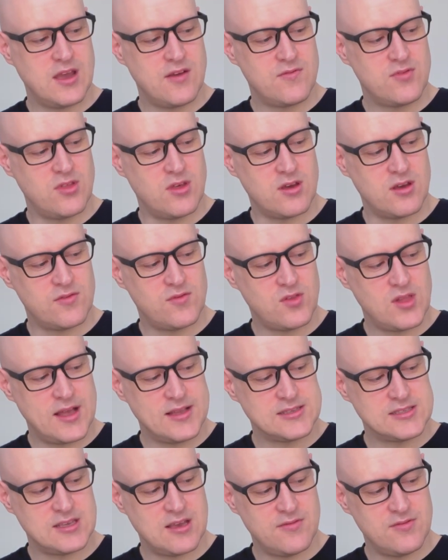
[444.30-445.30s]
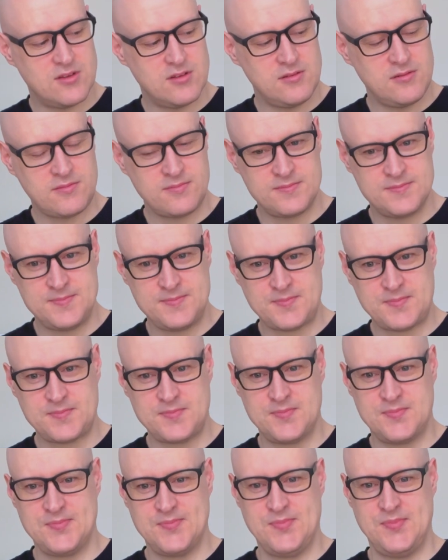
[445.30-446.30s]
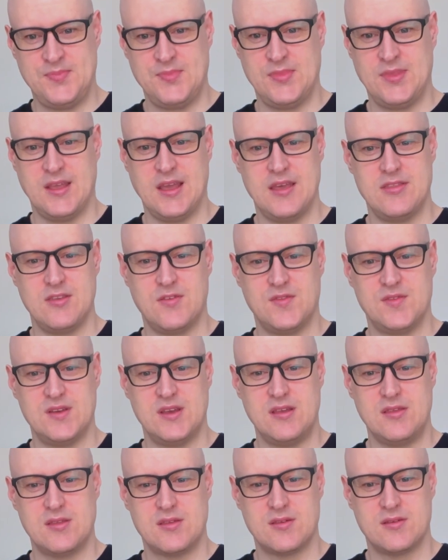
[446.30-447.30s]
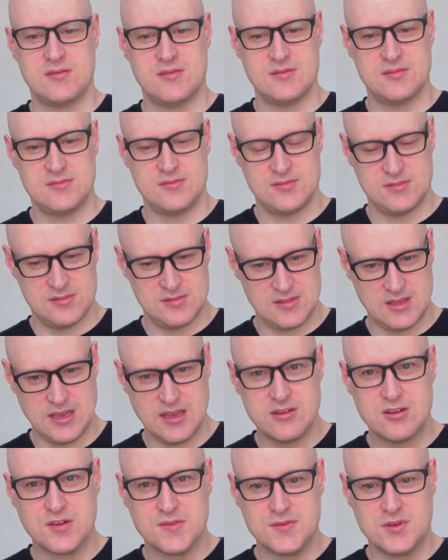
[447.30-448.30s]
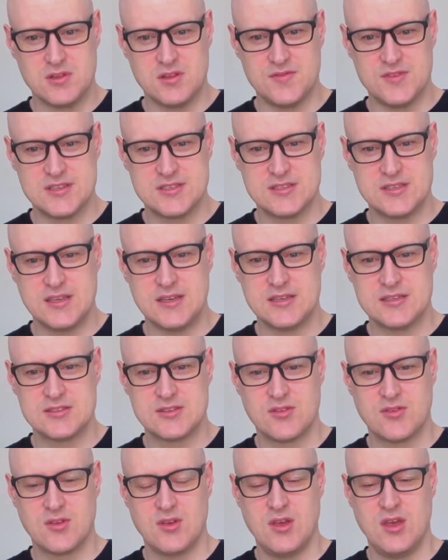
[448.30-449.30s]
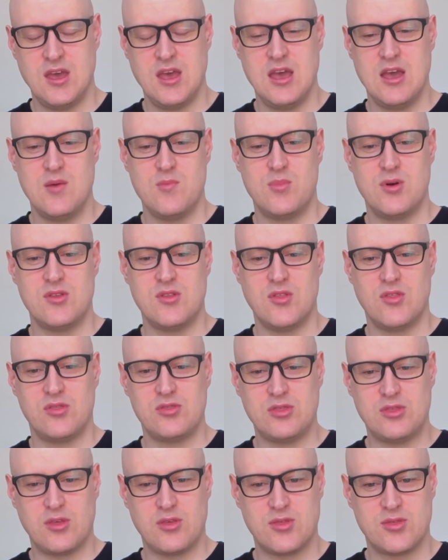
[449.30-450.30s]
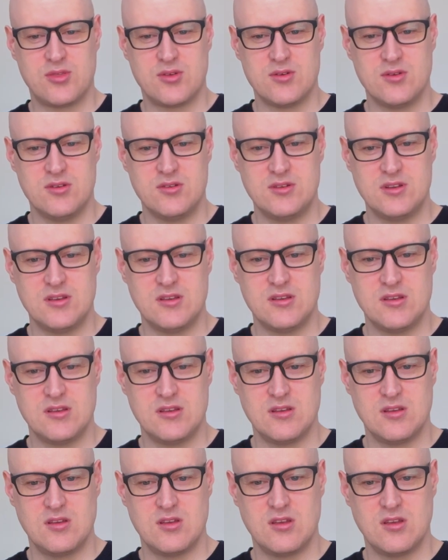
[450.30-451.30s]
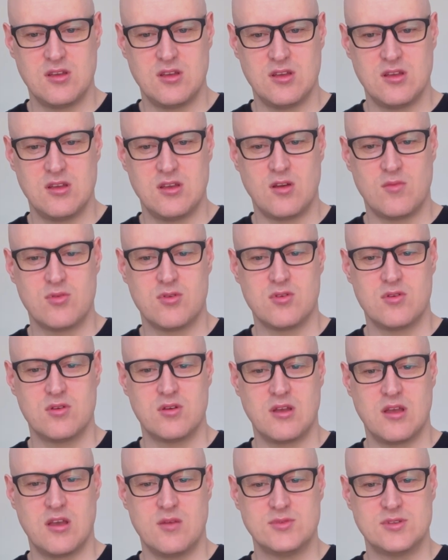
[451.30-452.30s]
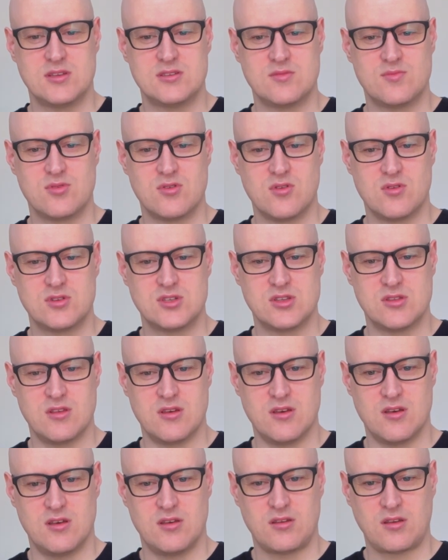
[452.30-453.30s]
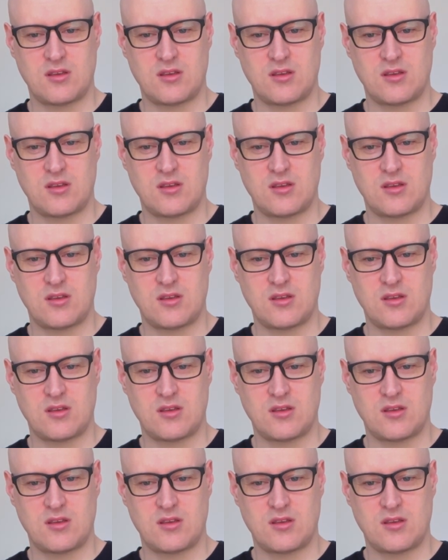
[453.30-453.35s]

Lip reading: the flat 7 and the 5th, the interval of a 6th, but the 3rd helps us approach the...